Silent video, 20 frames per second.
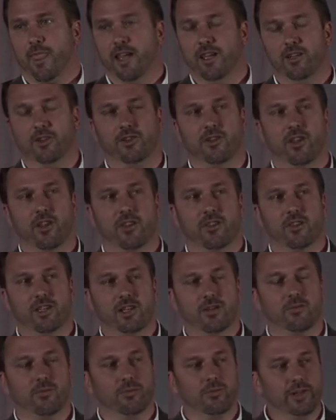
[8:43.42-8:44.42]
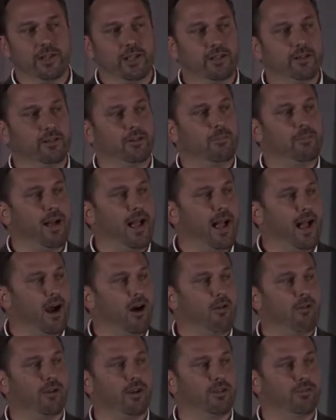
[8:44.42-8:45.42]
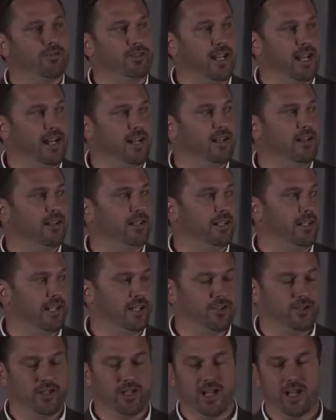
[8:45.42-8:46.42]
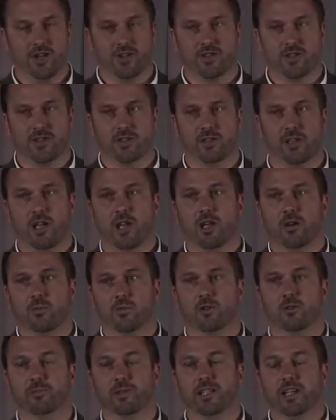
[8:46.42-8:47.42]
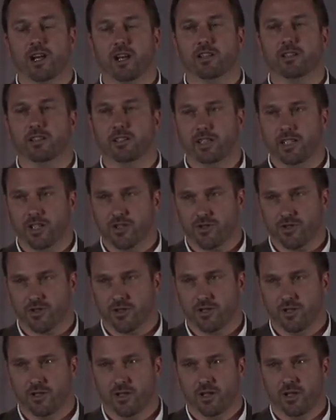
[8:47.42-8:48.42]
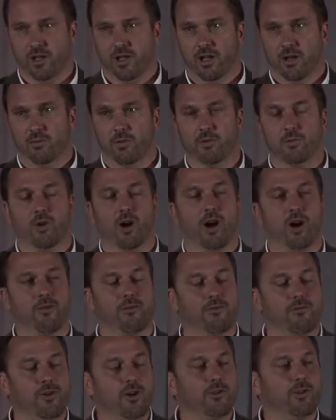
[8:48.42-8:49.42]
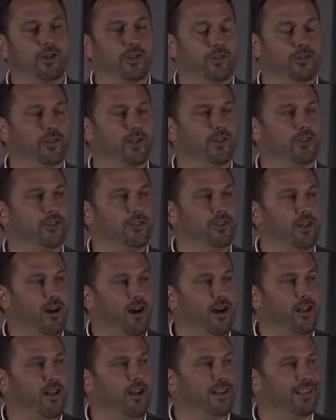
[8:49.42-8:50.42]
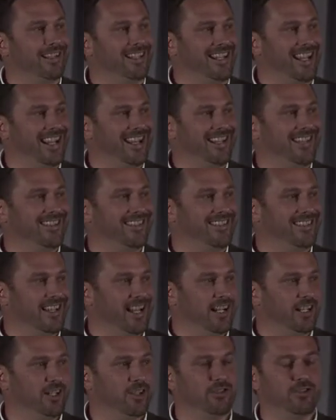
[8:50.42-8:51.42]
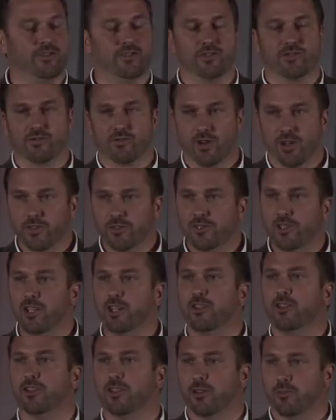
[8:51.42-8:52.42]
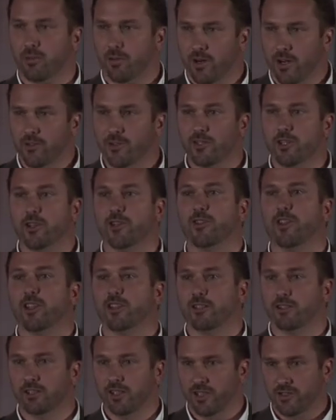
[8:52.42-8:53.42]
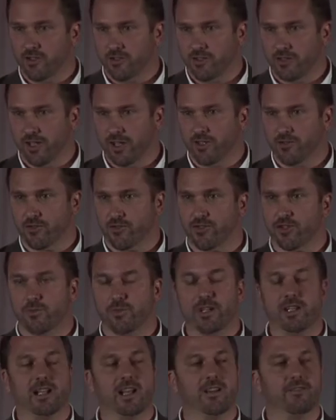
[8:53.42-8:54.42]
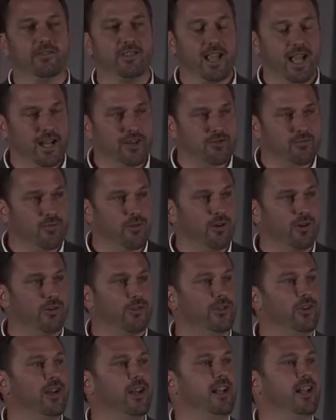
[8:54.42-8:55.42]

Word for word: is the real power of data and education will be unleashed when our focus is not on getting the data to the trustees and the presidents and the legislature so we can have dashboards